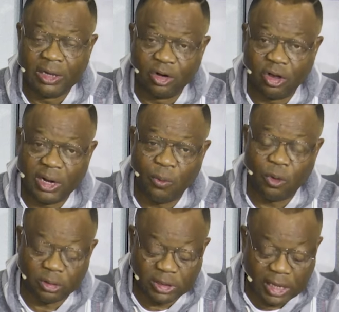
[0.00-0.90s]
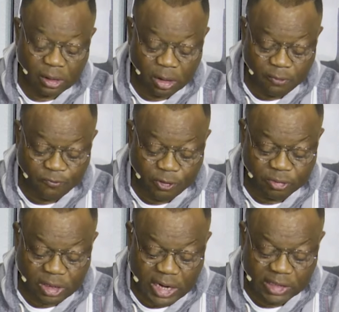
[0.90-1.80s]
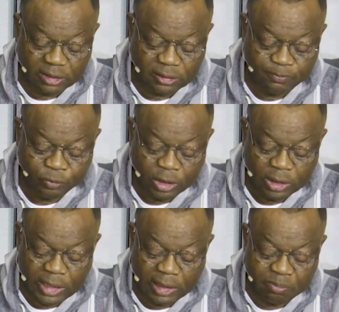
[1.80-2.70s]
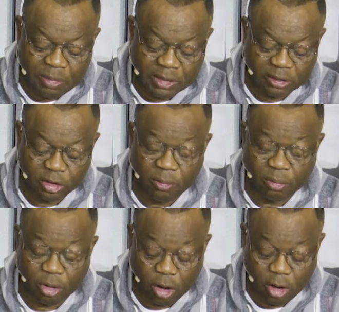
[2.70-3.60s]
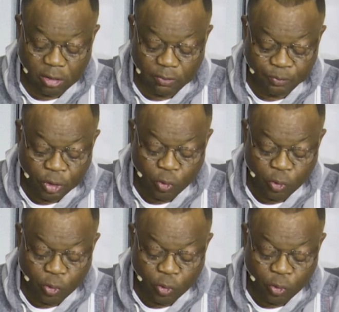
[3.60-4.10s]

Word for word: In other words, that love of Christ, that mercy of God,